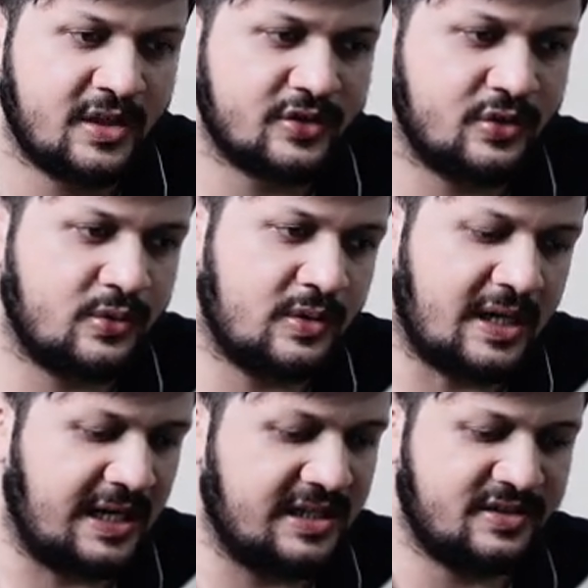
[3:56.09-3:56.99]
So
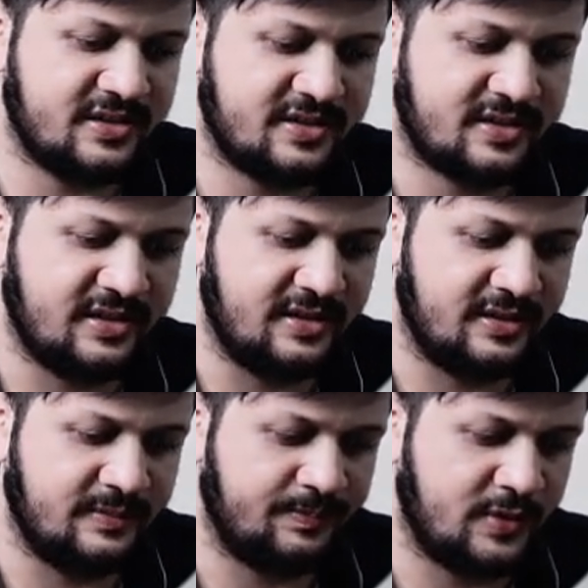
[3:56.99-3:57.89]
I'll just
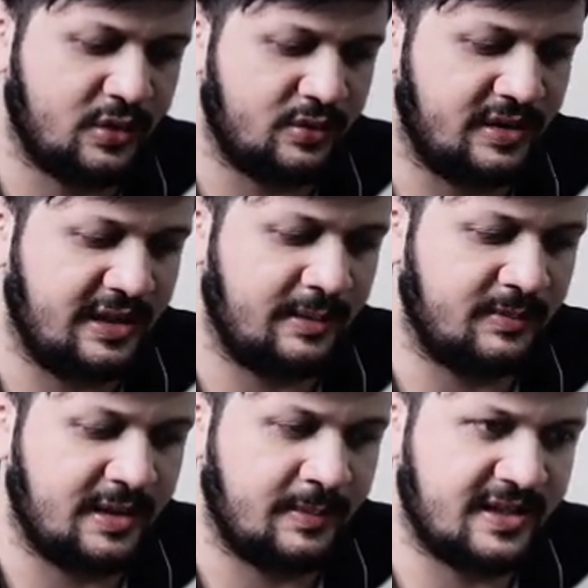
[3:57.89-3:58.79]
name
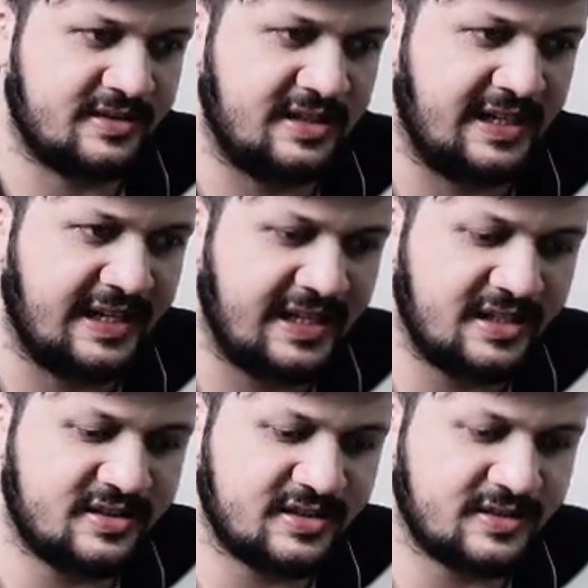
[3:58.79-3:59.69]
them as
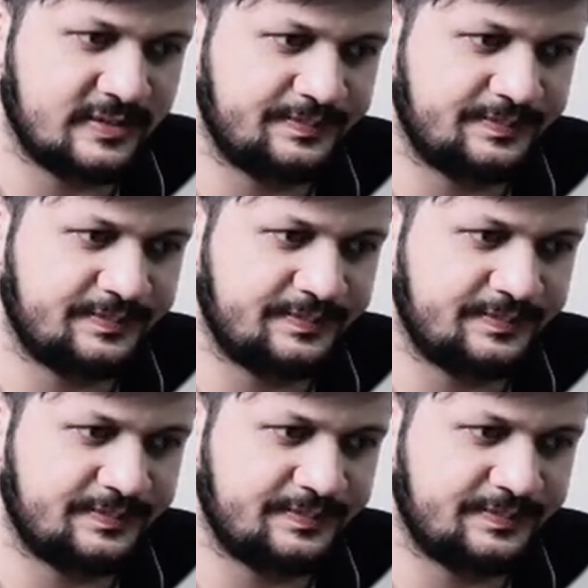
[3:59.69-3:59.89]
leads,